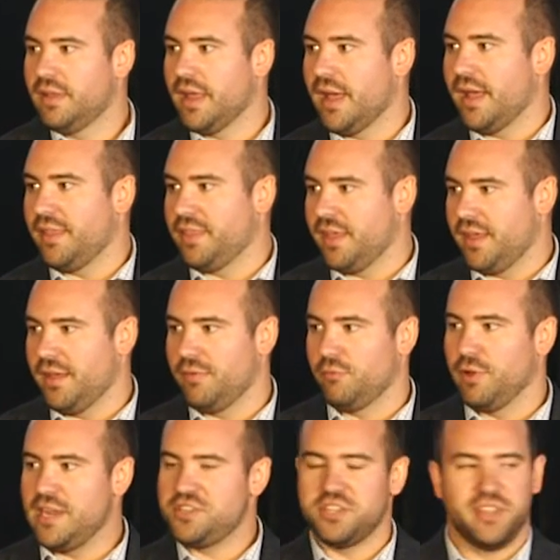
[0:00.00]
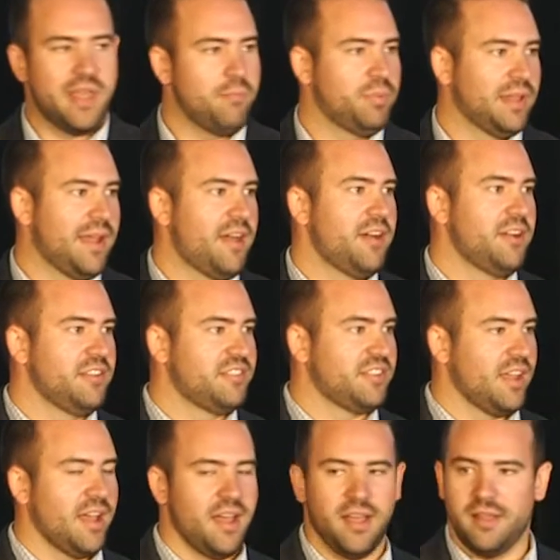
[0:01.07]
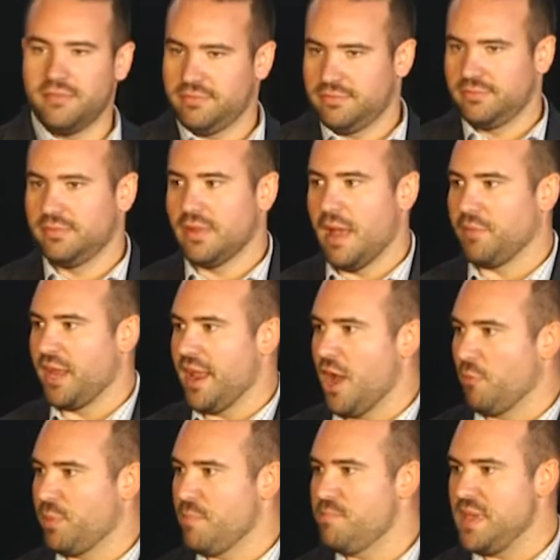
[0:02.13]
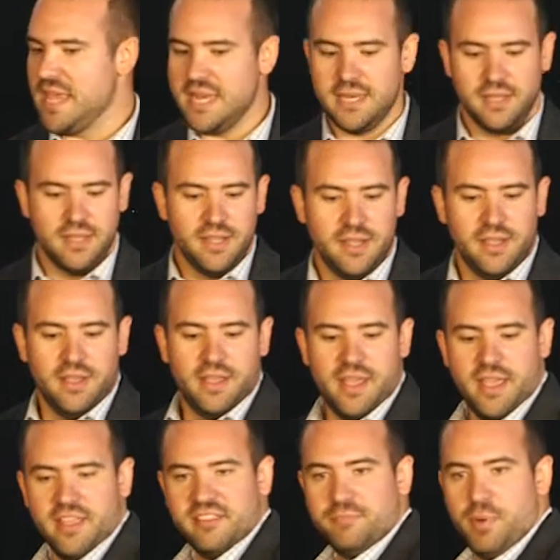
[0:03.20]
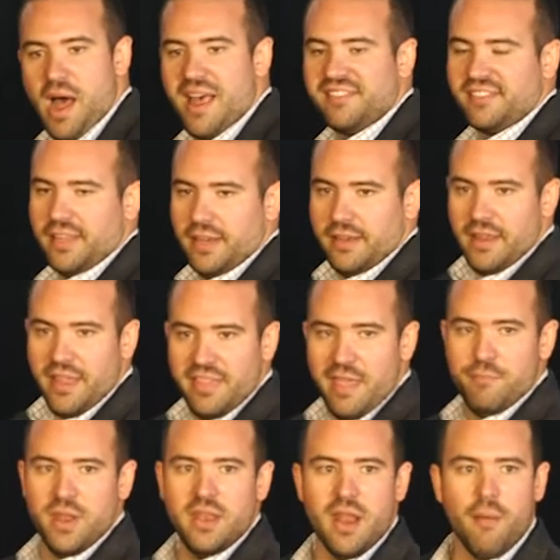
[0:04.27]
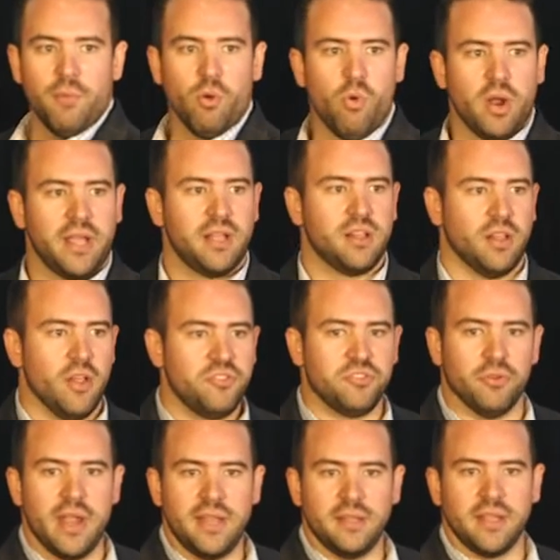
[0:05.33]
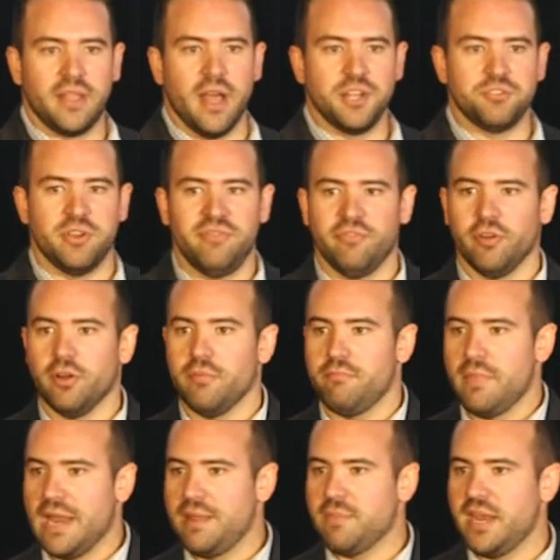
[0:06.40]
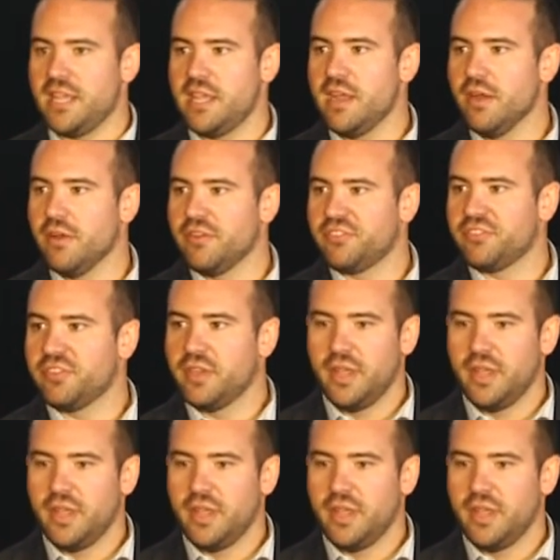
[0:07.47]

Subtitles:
the region that Blair is, I'm going to help him beat, is Boston. And they've been number 1 in close rate in the country for many, many years.